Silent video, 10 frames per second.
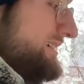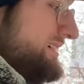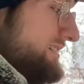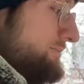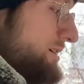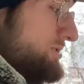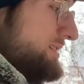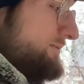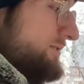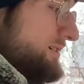
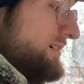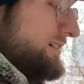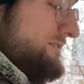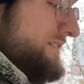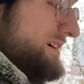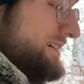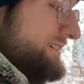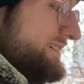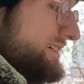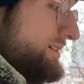especially for very
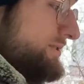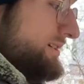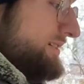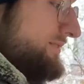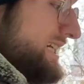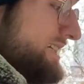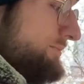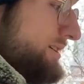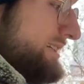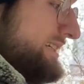secure
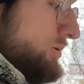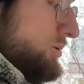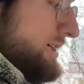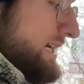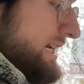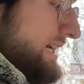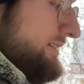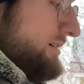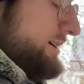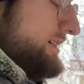environments. Okay,
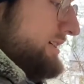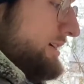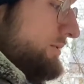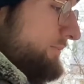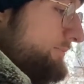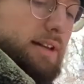there we go.